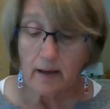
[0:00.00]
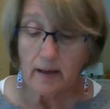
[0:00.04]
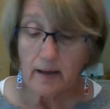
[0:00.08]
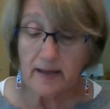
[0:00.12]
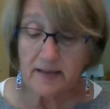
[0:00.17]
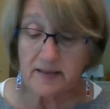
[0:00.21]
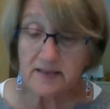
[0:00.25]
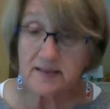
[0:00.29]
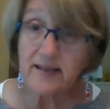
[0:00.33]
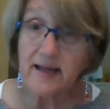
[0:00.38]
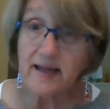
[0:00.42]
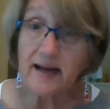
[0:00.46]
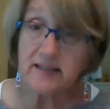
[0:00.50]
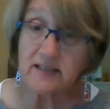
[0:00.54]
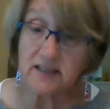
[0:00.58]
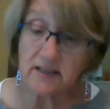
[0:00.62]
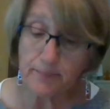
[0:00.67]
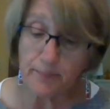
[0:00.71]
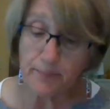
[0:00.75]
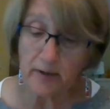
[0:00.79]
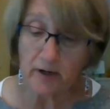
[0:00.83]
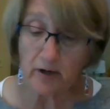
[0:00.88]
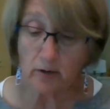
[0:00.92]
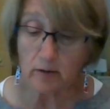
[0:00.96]
It's that
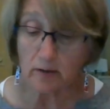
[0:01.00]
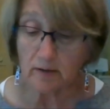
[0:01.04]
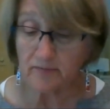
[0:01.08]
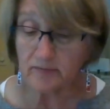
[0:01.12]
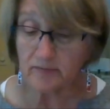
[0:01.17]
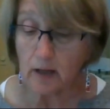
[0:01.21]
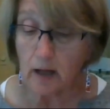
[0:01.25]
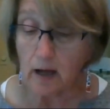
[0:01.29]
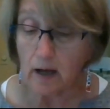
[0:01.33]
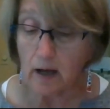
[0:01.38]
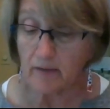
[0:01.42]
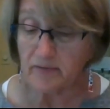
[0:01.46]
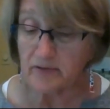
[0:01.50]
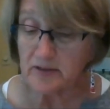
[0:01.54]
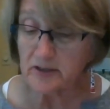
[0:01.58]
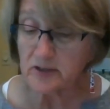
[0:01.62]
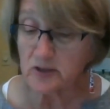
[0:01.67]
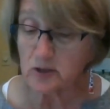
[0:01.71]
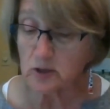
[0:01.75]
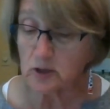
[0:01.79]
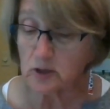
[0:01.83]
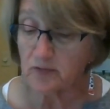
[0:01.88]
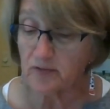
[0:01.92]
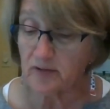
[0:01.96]
spirit of love and
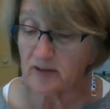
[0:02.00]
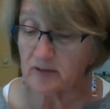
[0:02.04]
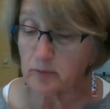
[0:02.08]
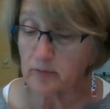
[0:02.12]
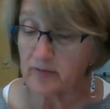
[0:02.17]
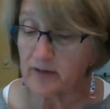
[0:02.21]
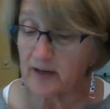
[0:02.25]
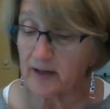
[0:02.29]
service with